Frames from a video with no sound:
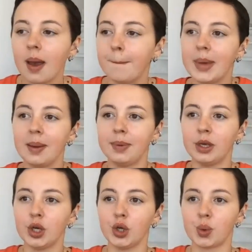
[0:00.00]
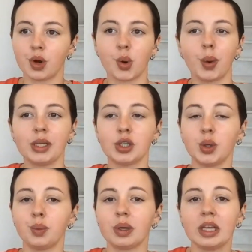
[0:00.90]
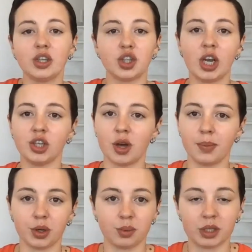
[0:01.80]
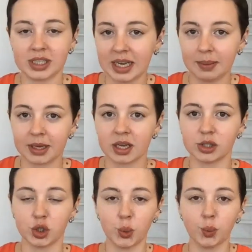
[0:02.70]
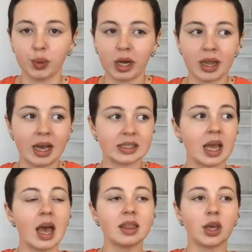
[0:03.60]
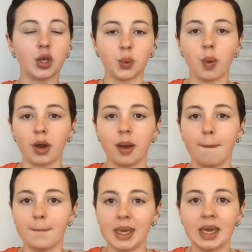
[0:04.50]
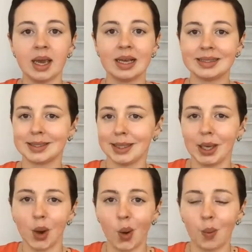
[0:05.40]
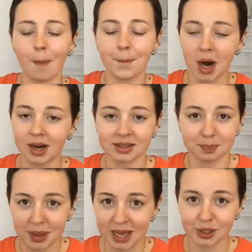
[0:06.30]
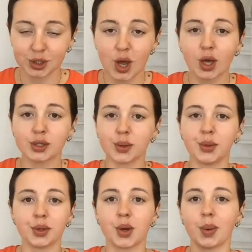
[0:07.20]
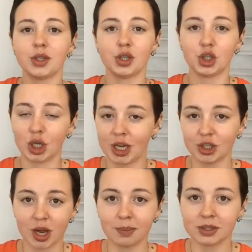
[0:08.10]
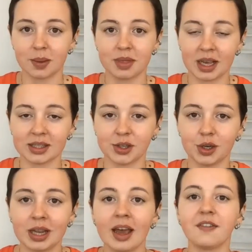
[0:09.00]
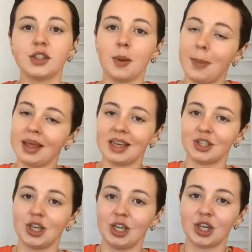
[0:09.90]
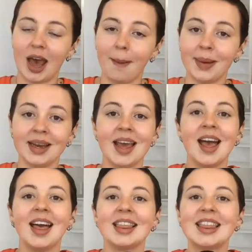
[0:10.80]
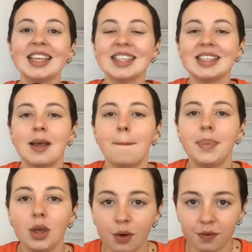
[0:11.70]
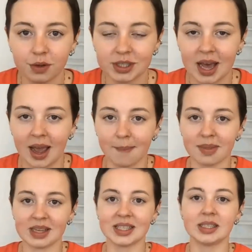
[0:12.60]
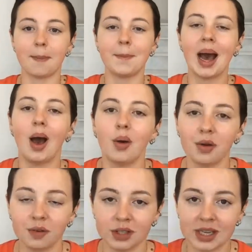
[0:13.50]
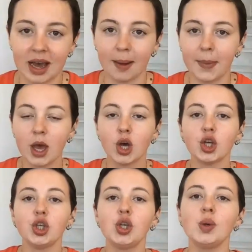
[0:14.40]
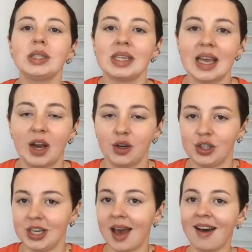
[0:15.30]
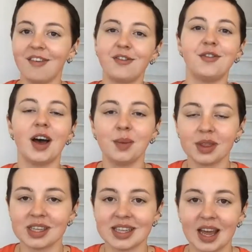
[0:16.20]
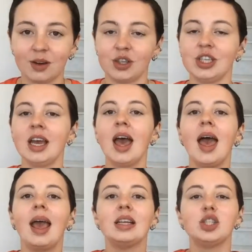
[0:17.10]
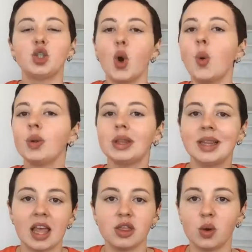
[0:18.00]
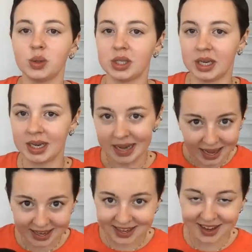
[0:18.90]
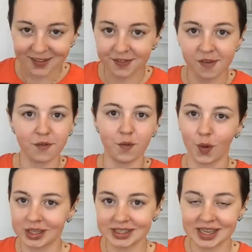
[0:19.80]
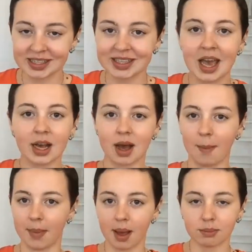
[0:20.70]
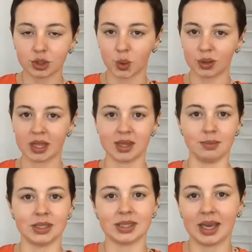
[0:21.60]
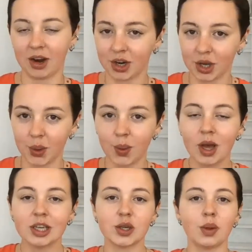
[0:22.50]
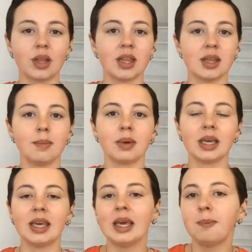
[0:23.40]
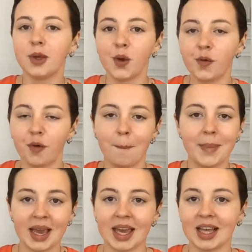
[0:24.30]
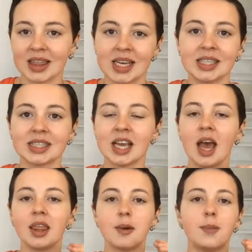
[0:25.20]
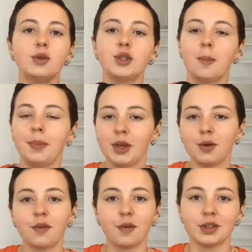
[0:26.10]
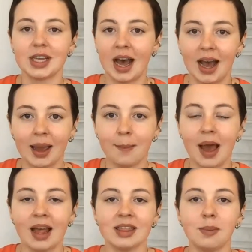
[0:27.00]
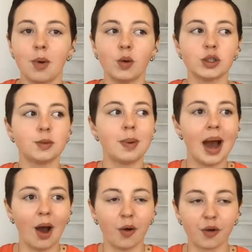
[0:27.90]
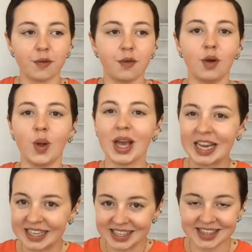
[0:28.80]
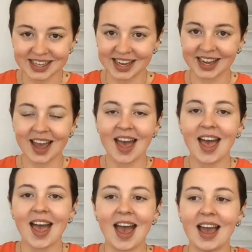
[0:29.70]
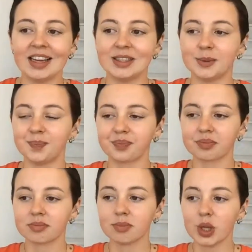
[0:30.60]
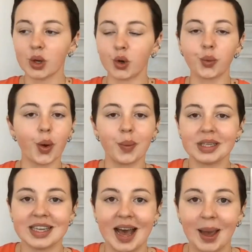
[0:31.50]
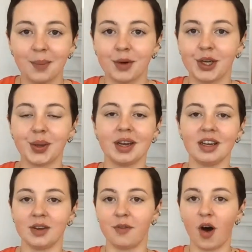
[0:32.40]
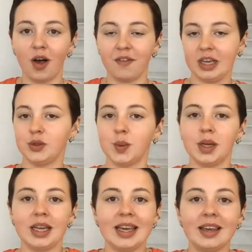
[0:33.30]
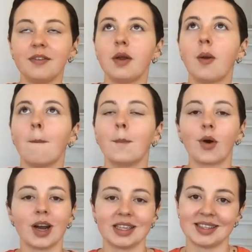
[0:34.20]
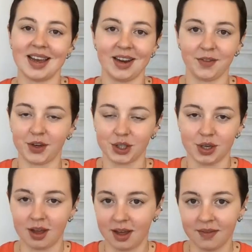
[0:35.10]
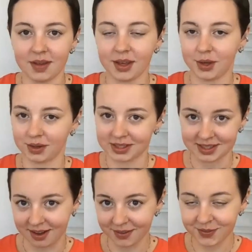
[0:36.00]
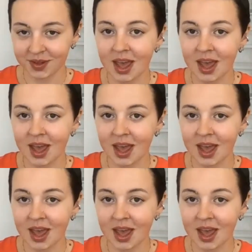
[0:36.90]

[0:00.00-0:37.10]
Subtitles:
Maybe you're going to really change up your routine because you realize that you want to be a CEO, a boss bitch. So you're going to change up some things in your life to make that change happen. This is a beautiful time. This is a powerful time. Use this energy. Have fun with this energy, and don't let those negative voices come up. Don't let them scare you. Don't let them keep you from making this the most beautiful time and the most powerful, healing, and growing time where you can evolve into an even more exciting version of yourself.